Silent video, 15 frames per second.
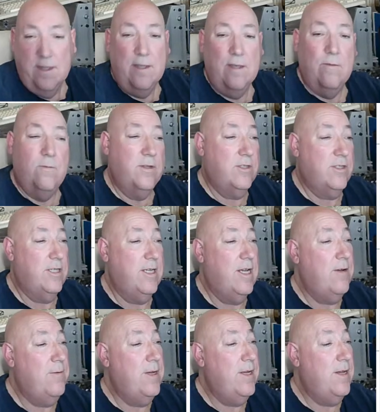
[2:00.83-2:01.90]
we'll see
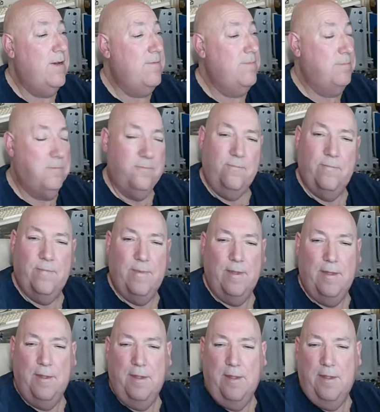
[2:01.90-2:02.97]
how we go.
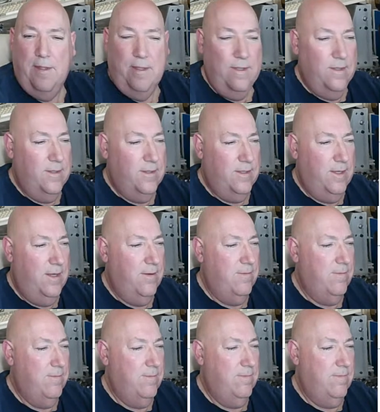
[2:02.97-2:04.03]

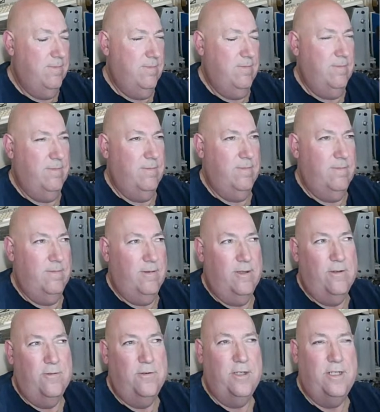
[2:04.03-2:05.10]
So I
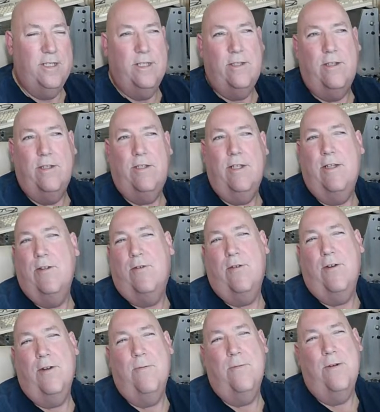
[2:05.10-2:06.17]
already did this
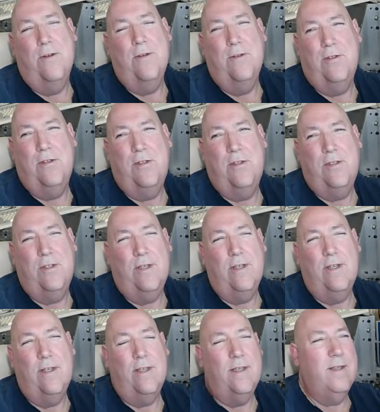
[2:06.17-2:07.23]
intro once.
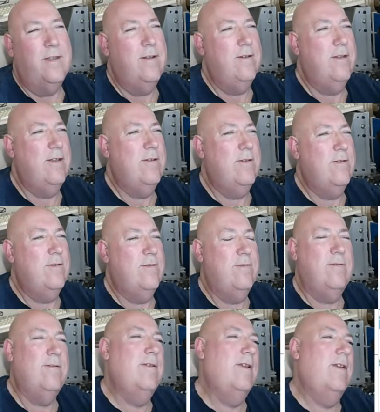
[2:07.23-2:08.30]
Let's
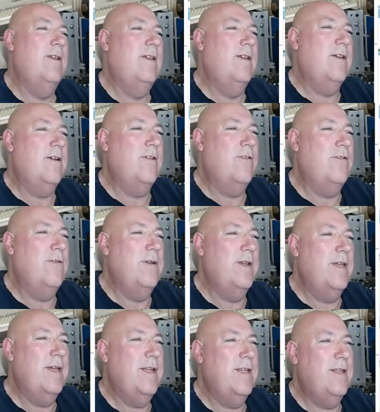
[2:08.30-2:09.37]
go through it
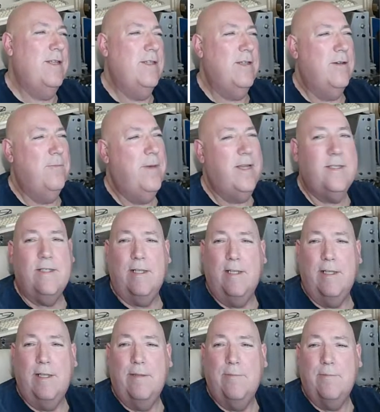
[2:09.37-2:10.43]
again. So
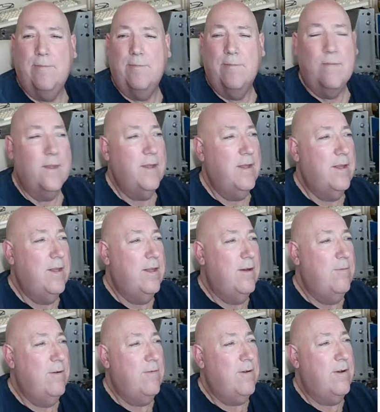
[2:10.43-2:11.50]
basically,
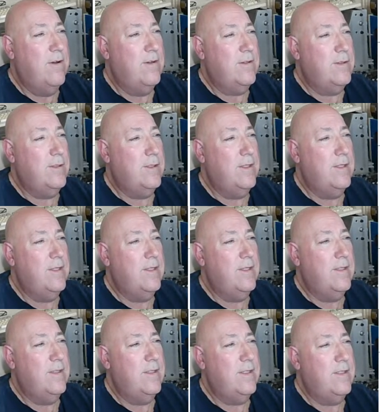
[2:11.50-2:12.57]
we've got
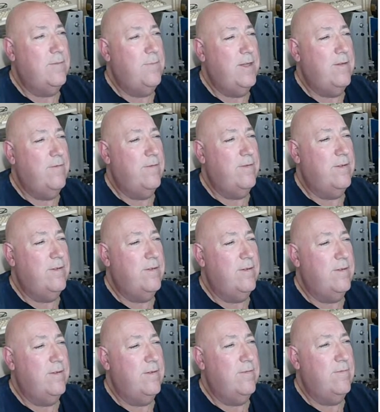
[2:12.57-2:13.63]
this bit
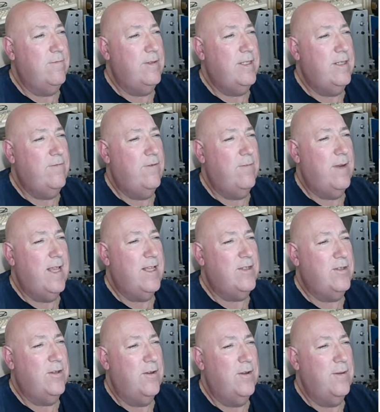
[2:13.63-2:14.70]
we did from last
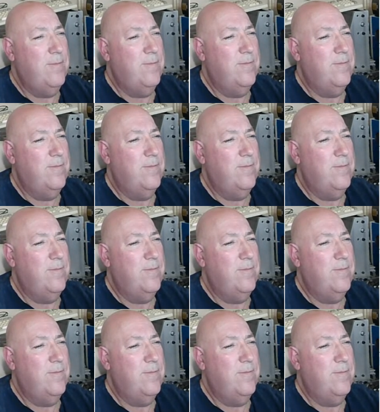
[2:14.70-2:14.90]
time.